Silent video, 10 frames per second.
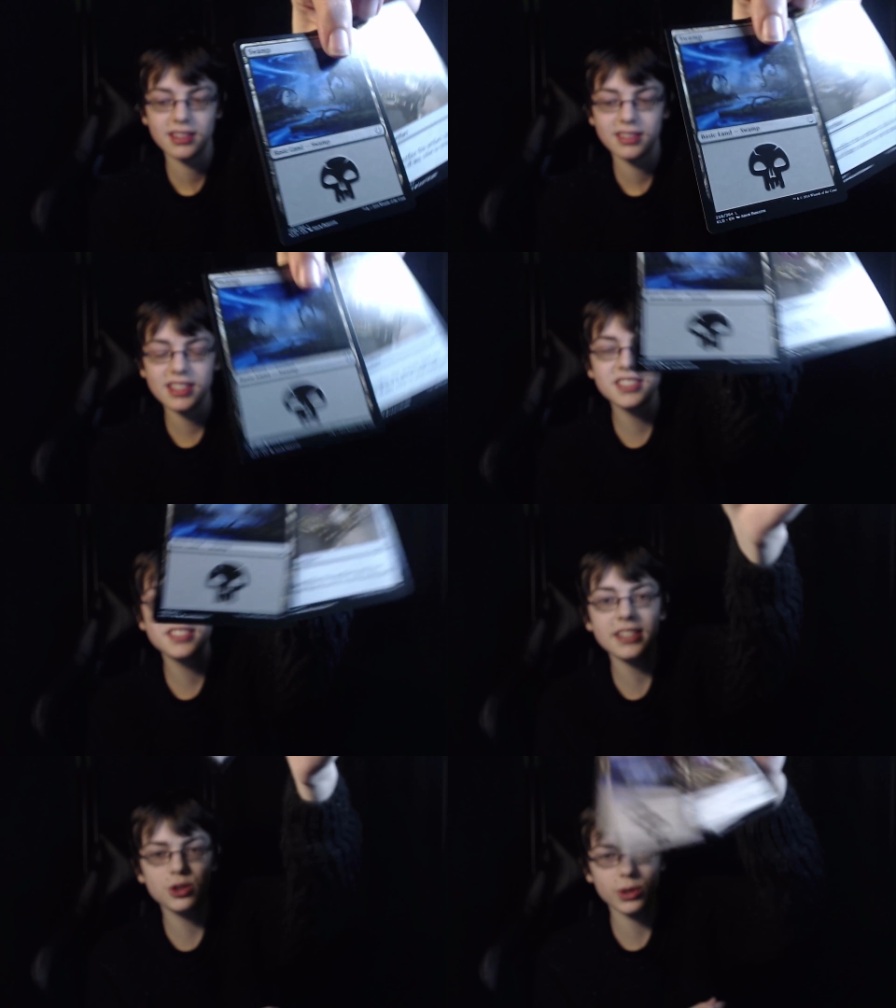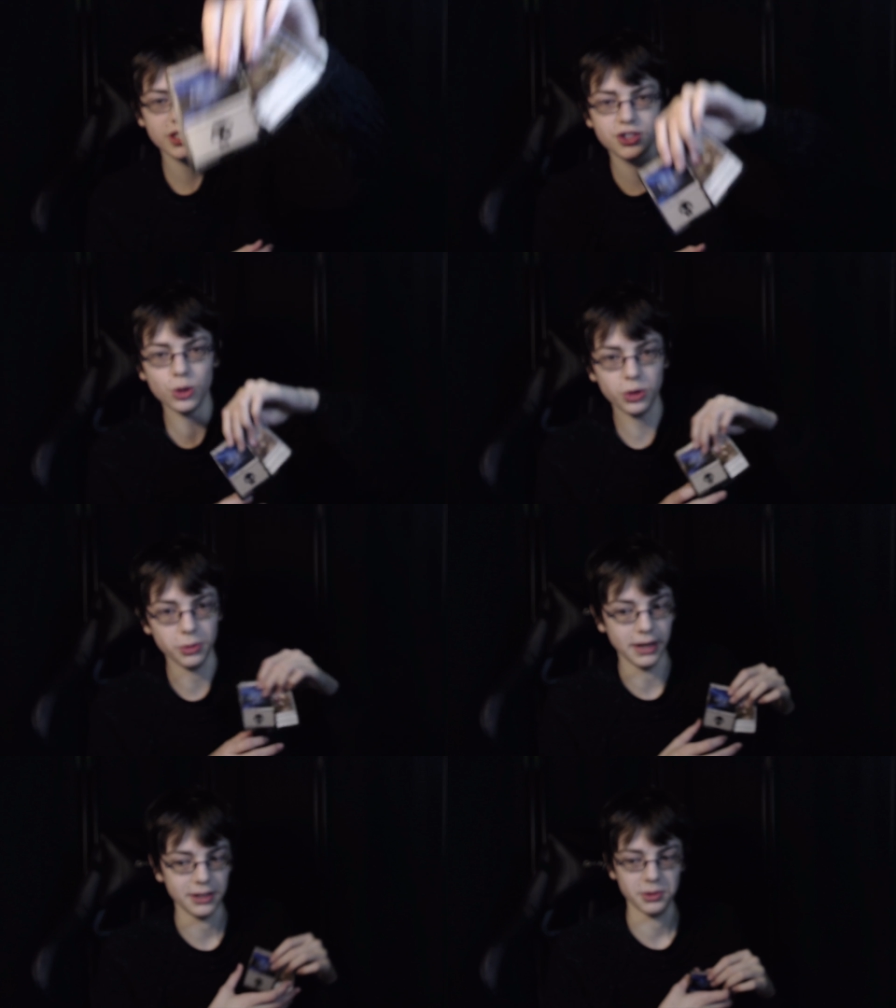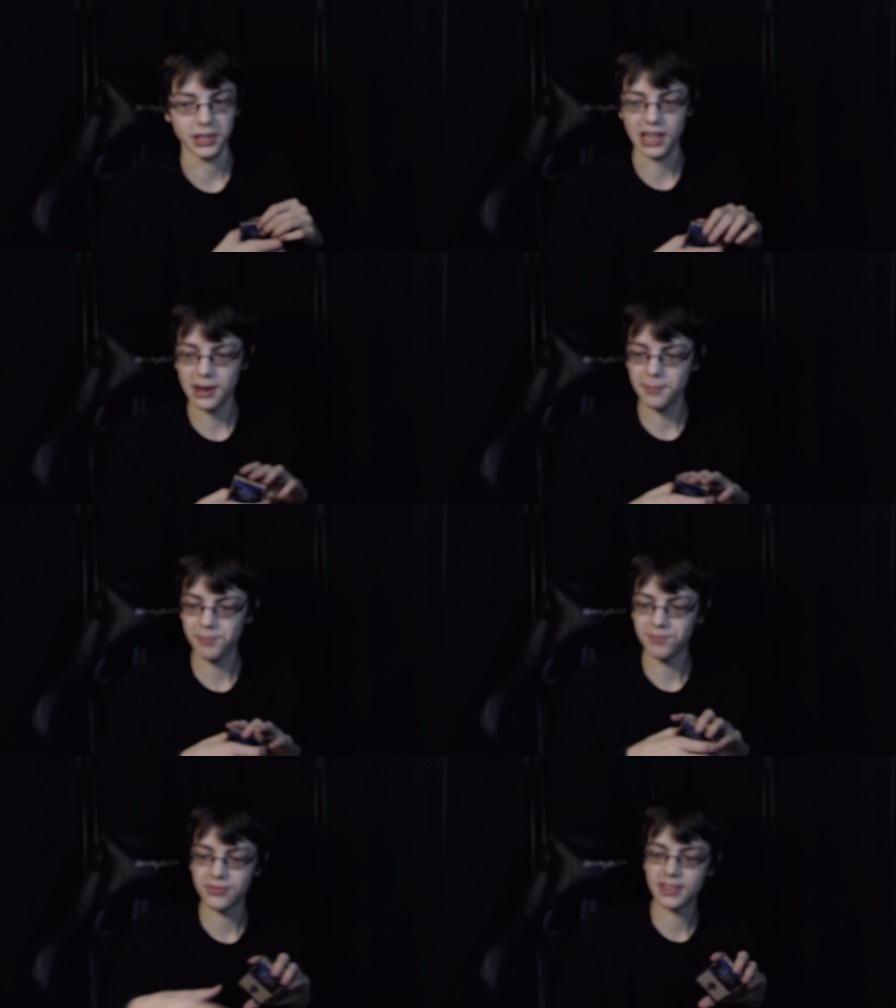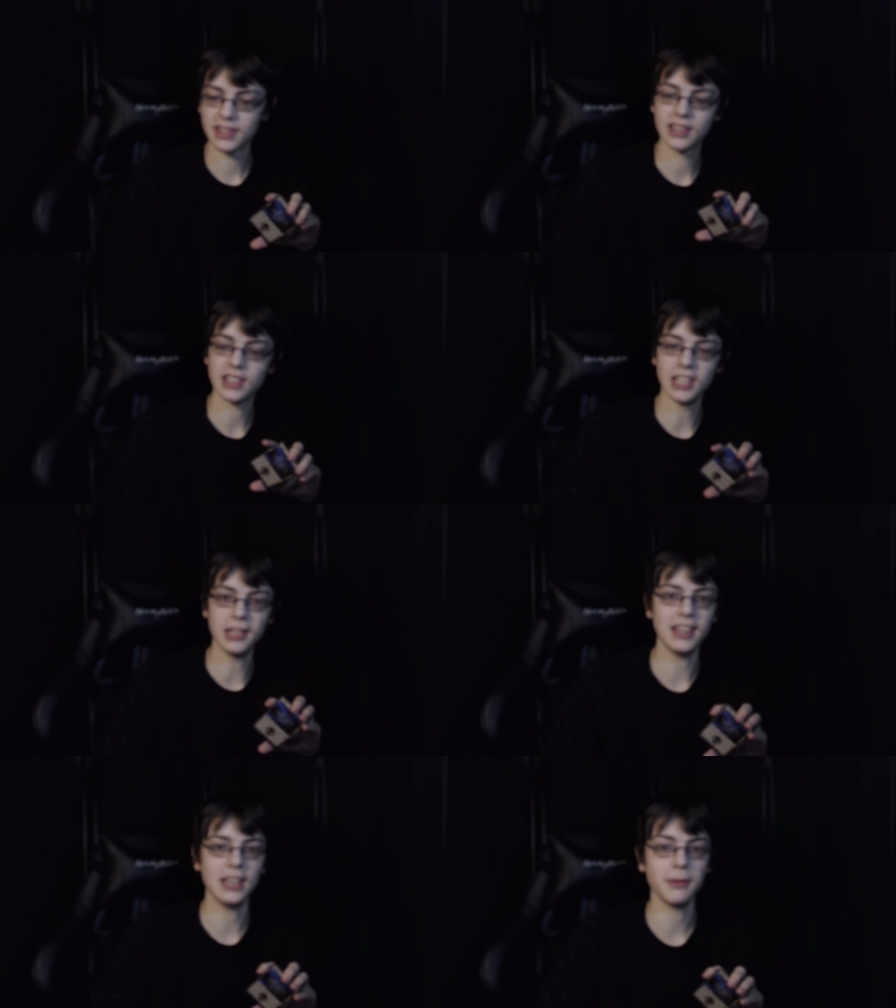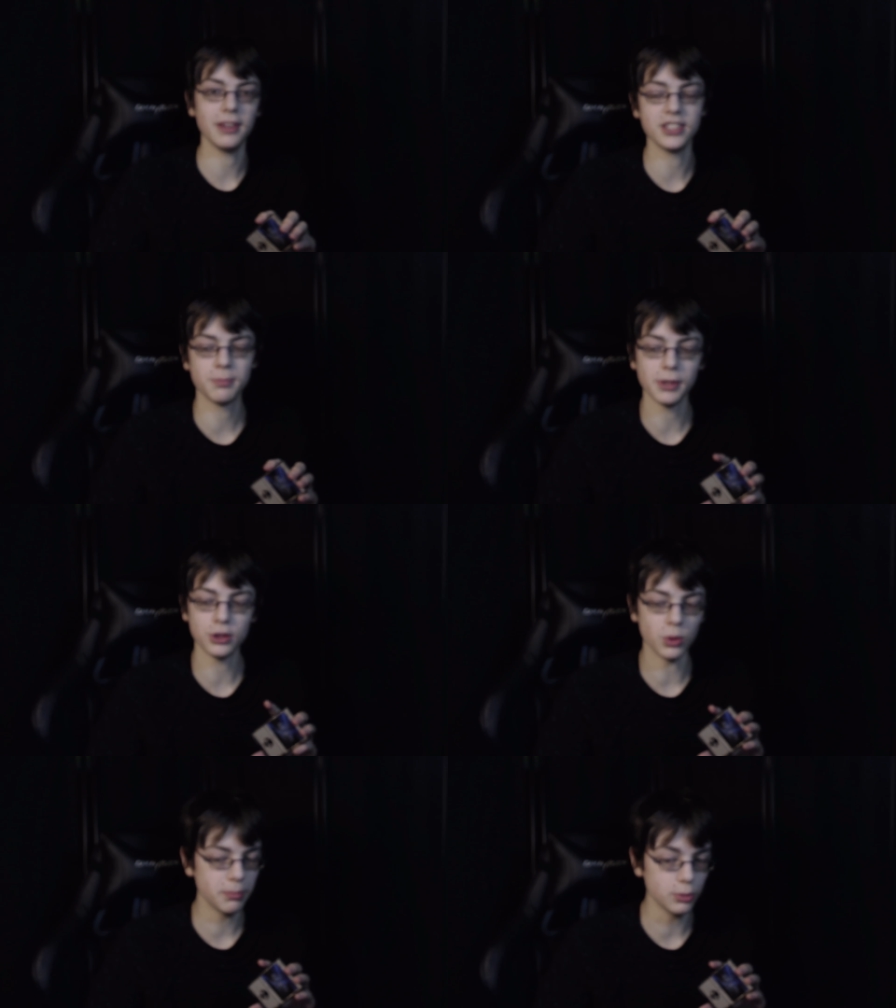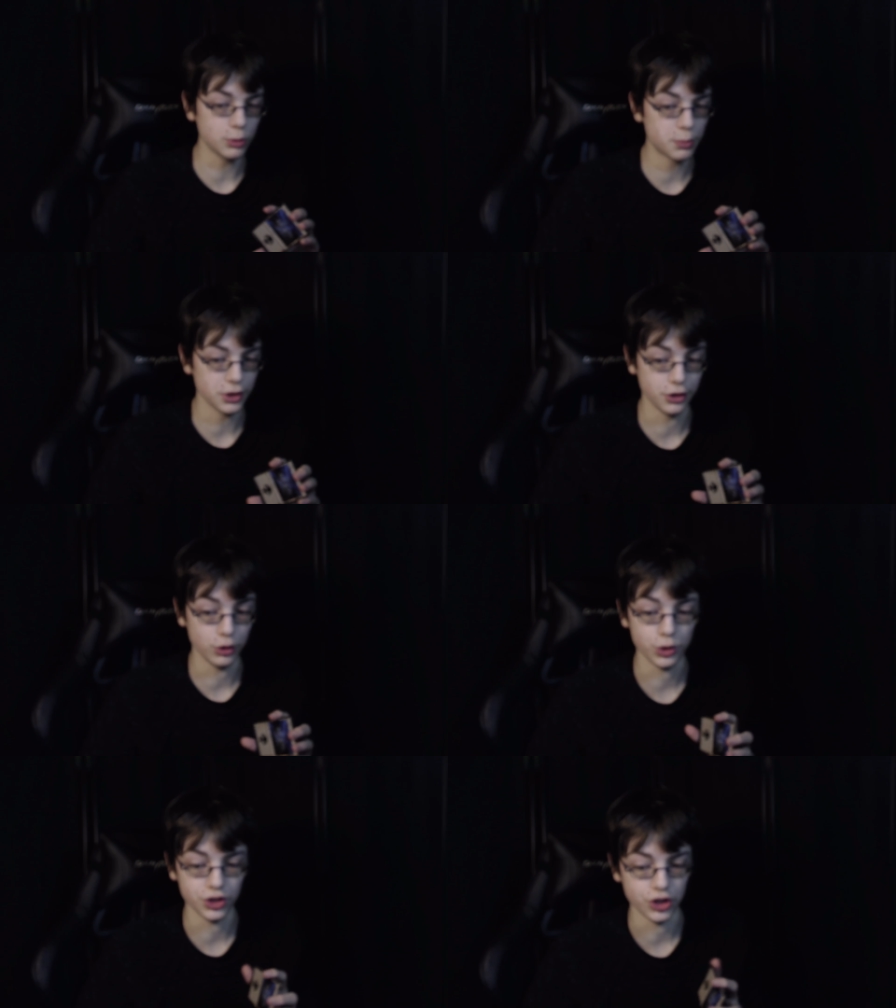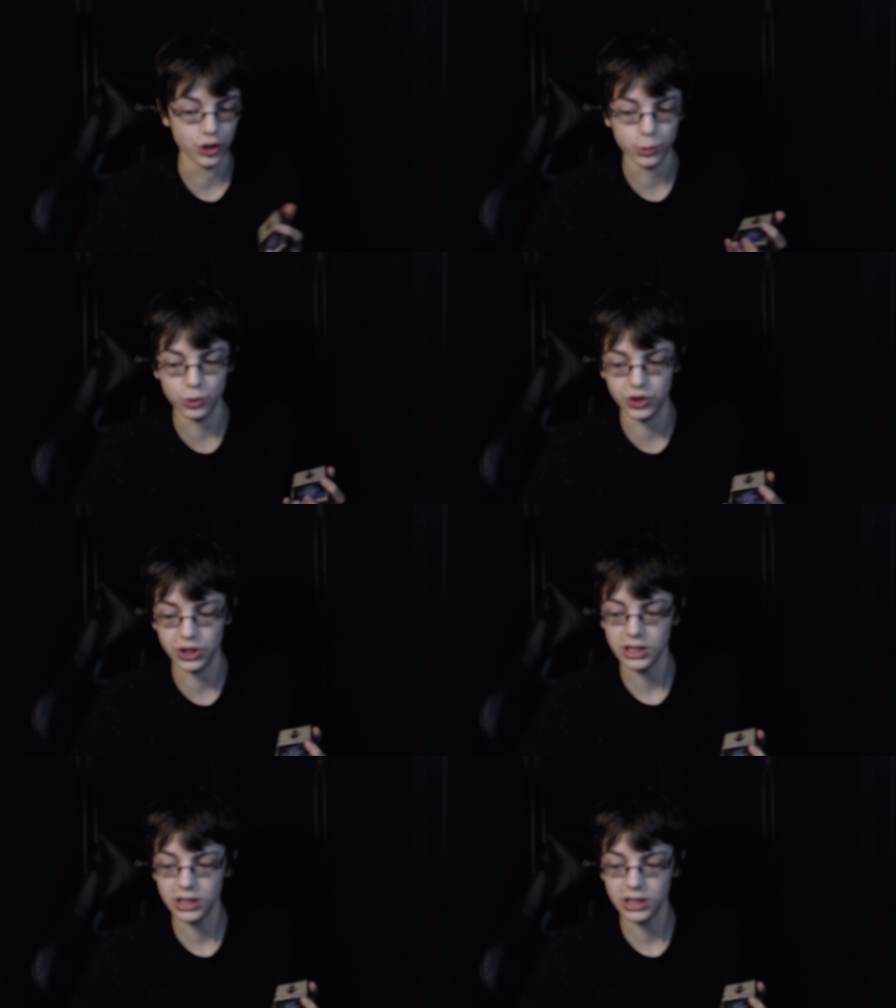Tezzeret's token, by the way. He is +1 produces those.